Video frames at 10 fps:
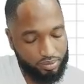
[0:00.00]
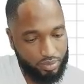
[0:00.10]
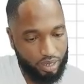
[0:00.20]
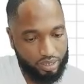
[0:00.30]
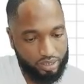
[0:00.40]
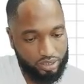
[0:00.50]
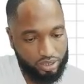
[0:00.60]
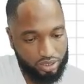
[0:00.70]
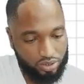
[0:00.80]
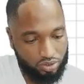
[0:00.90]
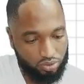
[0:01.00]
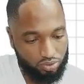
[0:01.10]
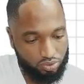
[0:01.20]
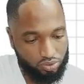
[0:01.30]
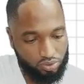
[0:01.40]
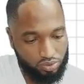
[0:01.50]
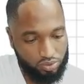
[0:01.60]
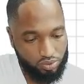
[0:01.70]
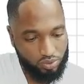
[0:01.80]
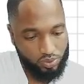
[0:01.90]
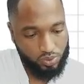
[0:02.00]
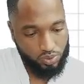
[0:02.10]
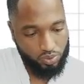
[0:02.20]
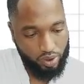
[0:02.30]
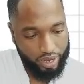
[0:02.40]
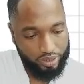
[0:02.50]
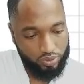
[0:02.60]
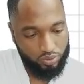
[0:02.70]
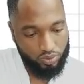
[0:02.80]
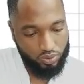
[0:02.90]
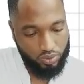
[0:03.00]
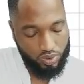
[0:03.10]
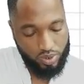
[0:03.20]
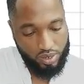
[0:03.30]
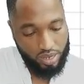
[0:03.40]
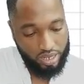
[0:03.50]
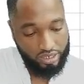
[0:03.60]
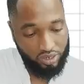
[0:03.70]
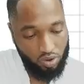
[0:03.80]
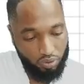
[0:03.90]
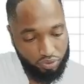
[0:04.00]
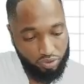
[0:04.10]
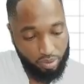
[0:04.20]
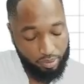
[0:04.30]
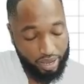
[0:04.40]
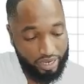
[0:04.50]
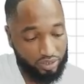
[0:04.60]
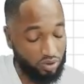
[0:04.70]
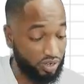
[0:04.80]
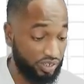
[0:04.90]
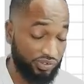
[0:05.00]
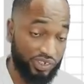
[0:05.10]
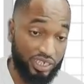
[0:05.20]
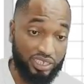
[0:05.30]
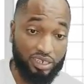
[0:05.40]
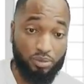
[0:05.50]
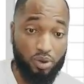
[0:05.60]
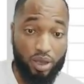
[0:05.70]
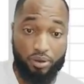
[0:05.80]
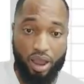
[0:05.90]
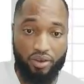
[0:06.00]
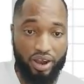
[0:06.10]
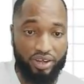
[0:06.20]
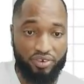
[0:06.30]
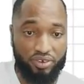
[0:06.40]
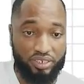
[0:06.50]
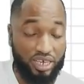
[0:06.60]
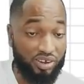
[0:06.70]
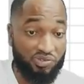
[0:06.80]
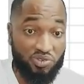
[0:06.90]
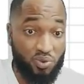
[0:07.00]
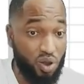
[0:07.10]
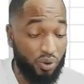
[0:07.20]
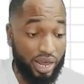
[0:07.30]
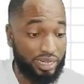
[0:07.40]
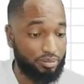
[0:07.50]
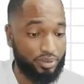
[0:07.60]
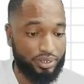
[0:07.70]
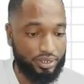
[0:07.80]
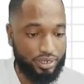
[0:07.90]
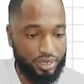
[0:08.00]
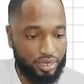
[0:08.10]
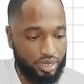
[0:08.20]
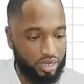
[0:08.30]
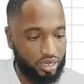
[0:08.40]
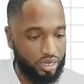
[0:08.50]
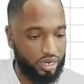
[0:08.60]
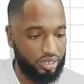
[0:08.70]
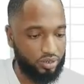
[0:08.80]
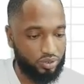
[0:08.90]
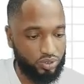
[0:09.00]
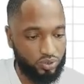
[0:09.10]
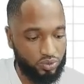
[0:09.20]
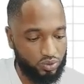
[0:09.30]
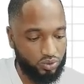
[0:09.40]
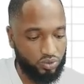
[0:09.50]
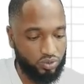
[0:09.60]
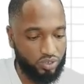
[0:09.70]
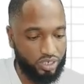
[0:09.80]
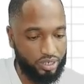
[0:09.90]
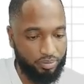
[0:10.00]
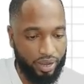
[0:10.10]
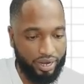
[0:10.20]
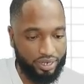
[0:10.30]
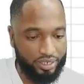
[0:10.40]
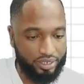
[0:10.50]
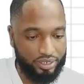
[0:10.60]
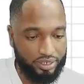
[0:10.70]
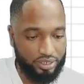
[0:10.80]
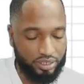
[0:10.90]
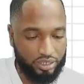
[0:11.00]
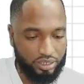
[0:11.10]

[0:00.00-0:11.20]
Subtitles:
X2, y2. I say always remember x coordinates first, and somehow I write the wrong thing. I don't even know how that happened. Anyhow, so 3 minus,